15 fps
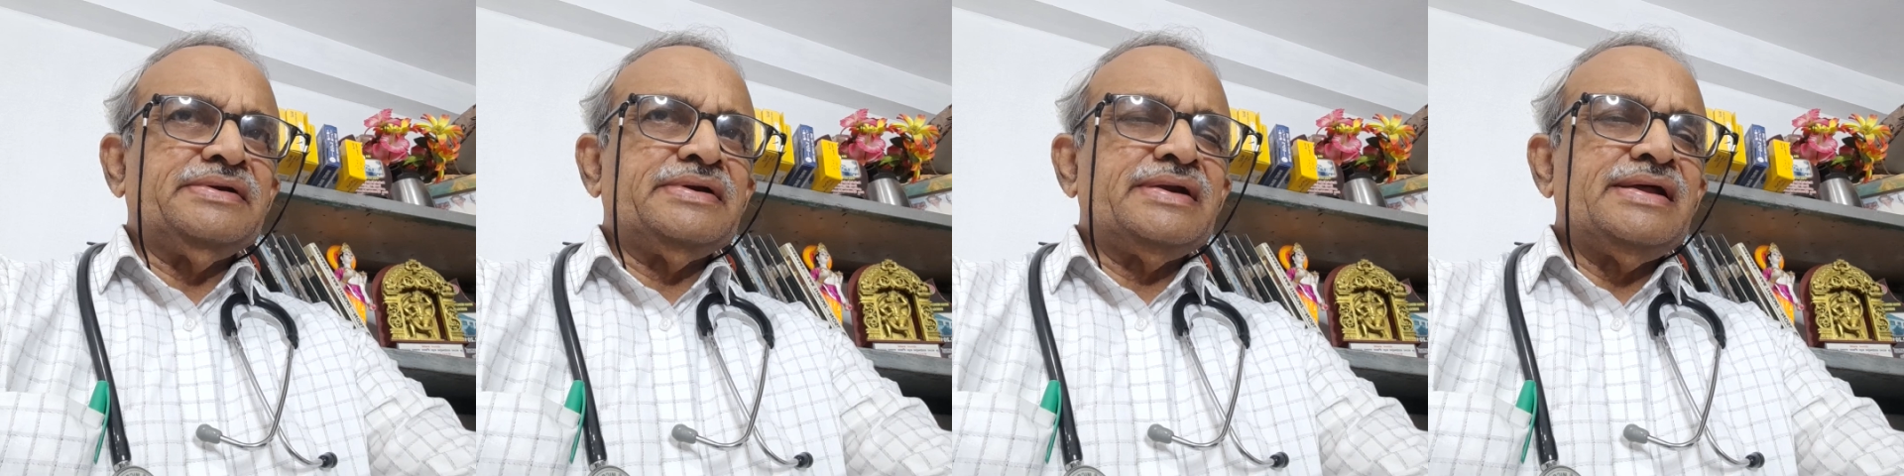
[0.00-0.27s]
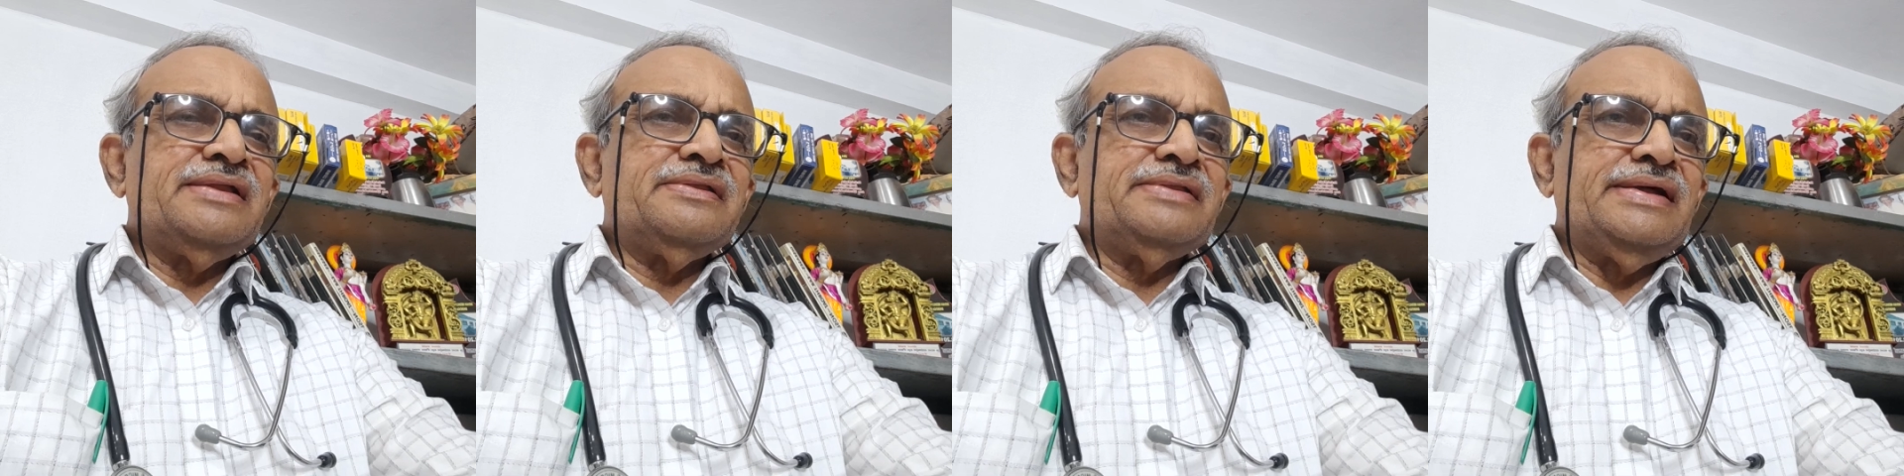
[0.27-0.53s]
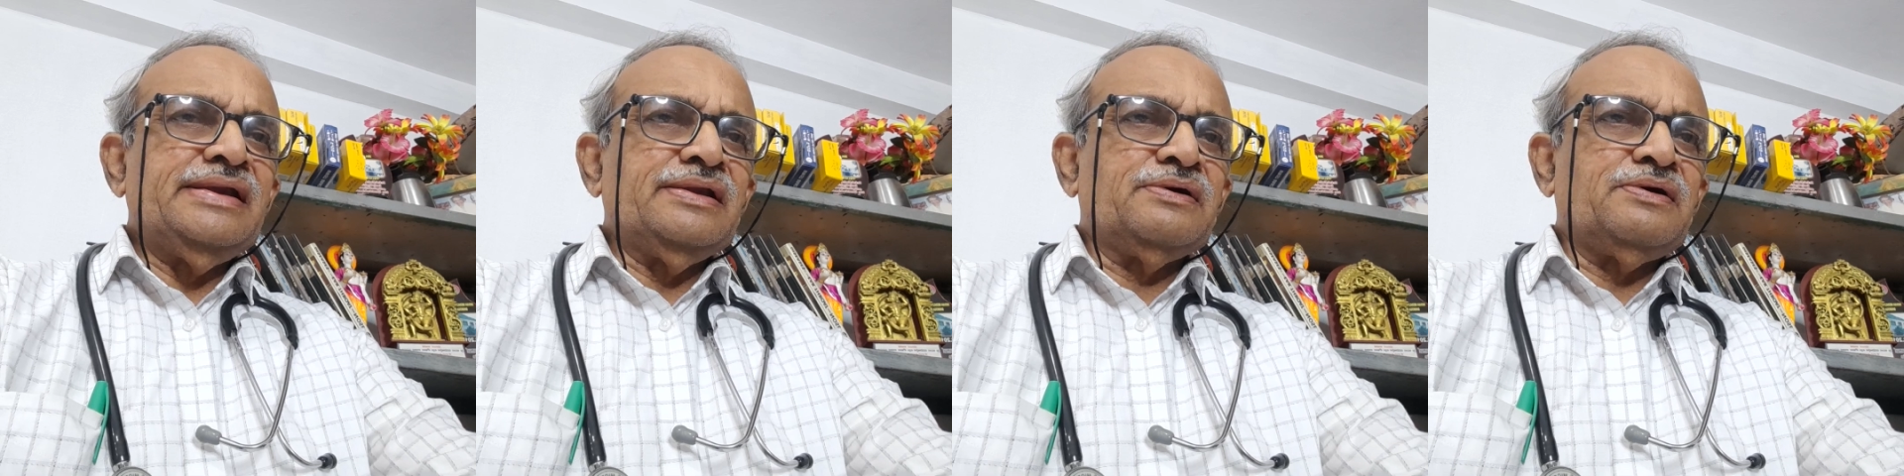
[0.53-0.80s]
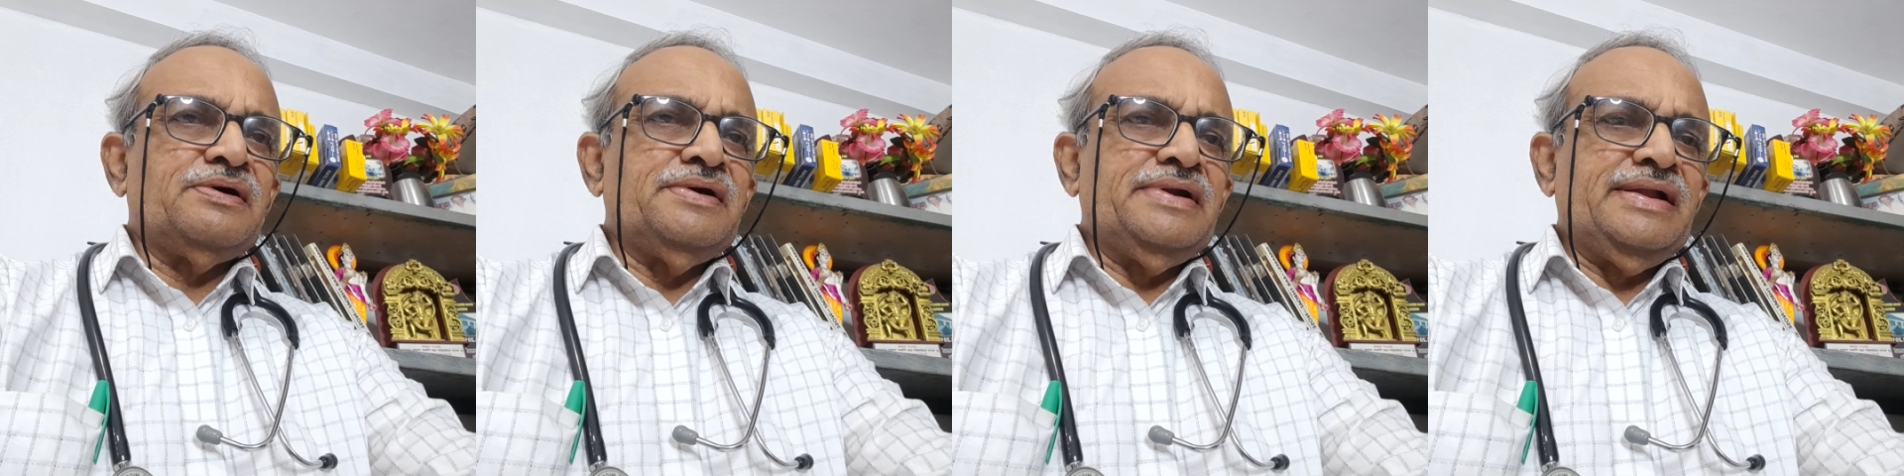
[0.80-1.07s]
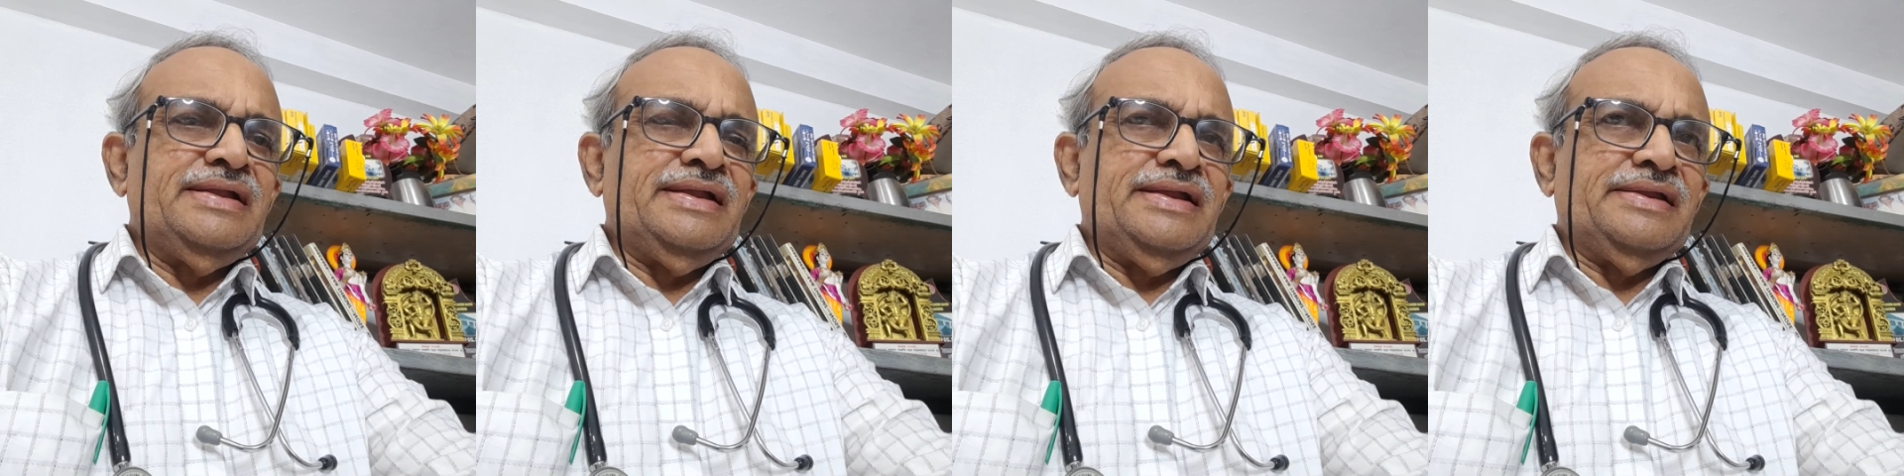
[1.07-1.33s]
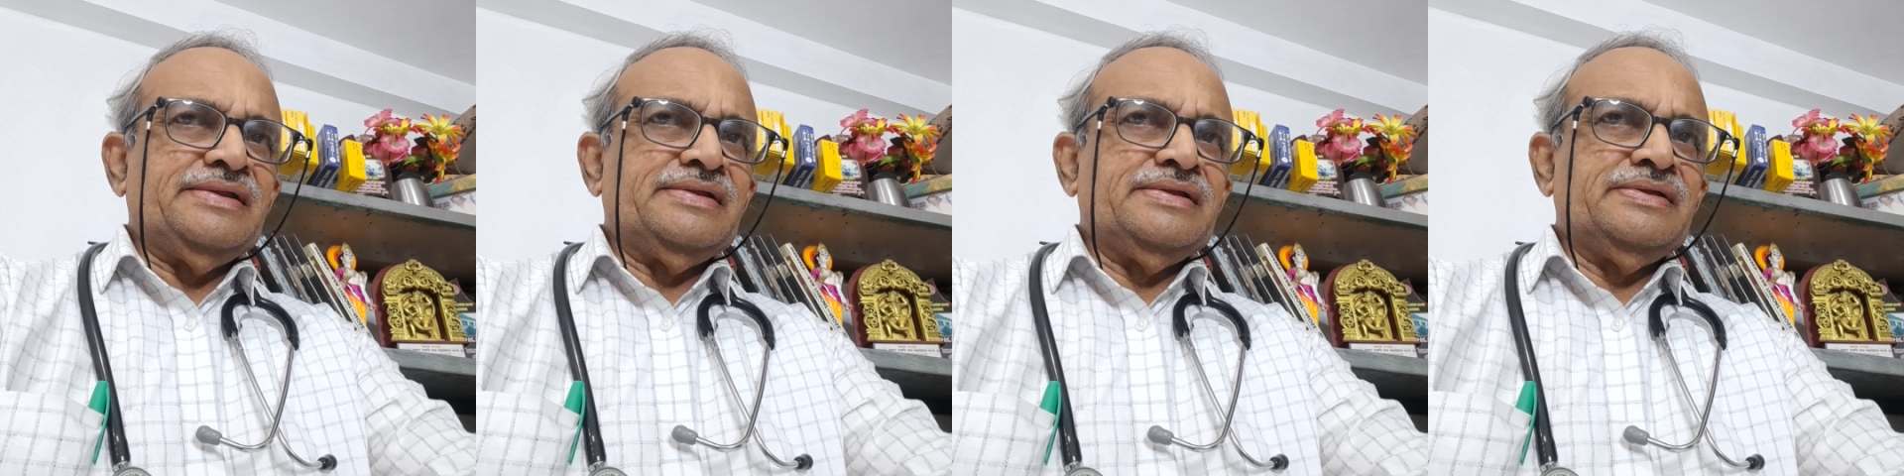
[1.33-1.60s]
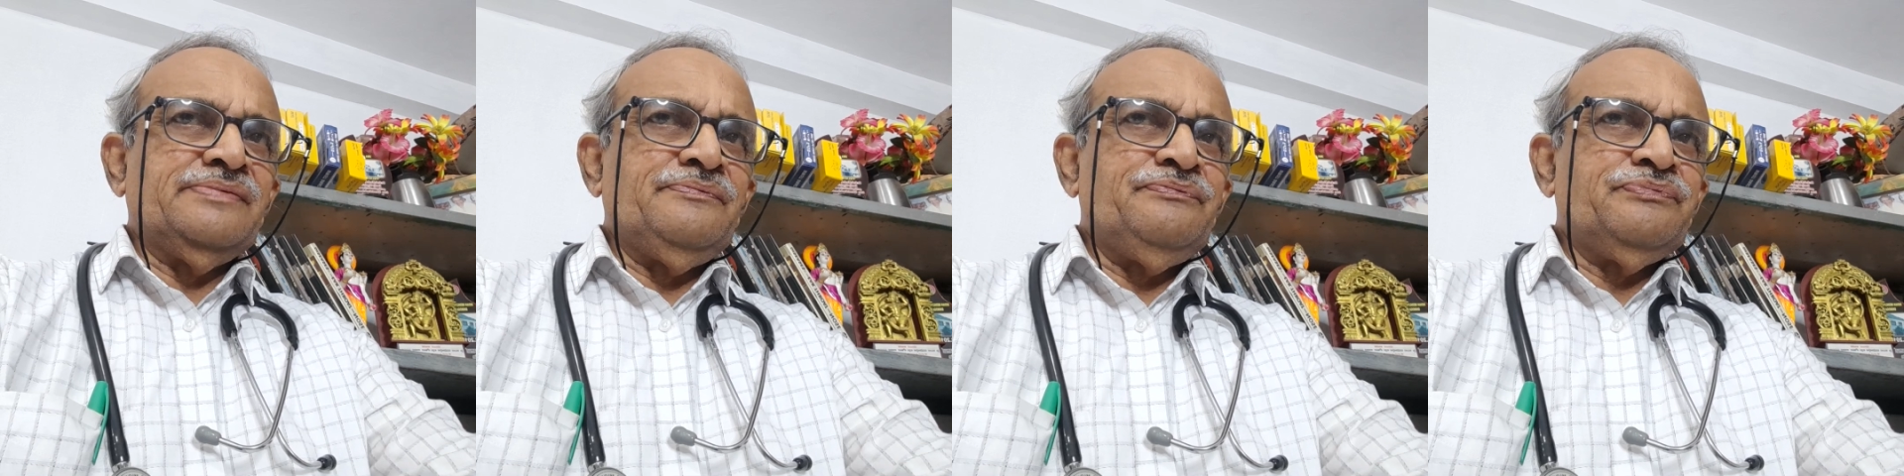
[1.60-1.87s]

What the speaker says: Stress incontinence.